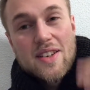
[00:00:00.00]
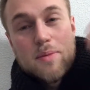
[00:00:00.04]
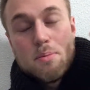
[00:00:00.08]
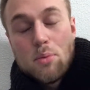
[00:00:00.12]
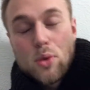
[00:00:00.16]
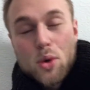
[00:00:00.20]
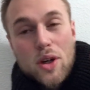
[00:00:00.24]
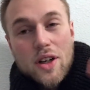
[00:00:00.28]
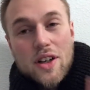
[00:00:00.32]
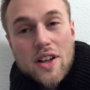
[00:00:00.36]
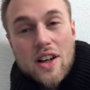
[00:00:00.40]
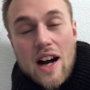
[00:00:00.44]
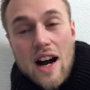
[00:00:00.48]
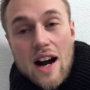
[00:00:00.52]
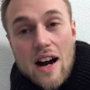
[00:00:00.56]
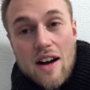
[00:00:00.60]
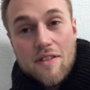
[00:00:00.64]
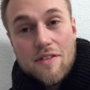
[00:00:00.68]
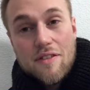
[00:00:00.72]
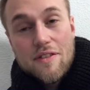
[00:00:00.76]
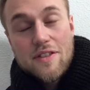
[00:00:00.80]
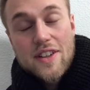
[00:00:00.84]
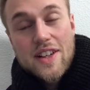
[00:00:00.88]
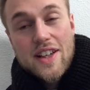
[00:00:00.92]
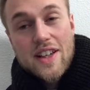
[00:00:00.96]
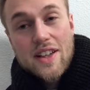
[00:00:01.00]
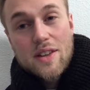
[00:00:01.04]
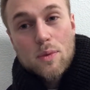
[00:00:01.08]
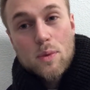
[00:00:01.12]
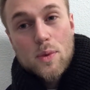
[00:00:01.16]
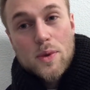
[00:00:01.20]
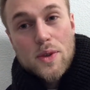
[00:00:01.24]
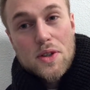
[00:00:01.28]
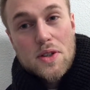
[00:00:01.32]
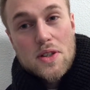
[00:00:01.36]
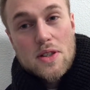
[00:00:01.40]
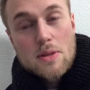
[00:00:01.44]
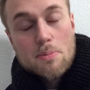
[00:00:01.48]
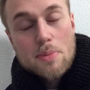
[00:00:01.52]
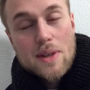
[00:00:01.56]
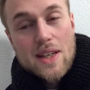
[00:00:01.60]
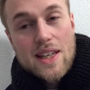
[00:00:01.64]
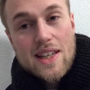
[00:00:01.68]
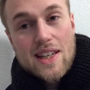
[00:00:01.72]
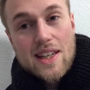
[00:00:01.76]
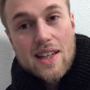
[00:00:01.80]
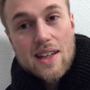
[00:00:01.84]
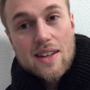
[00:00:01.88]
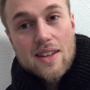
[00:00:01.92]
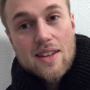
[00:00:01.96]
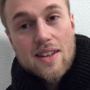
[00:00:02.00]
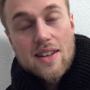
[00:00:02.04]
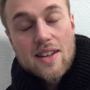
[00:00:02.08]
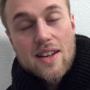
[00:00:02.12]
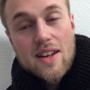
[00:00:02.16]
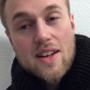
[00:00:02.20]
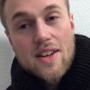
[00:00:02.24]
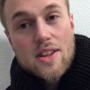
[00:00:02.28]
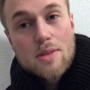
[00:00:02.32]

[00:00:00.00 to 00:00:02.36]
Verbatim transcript: more confident when you speak,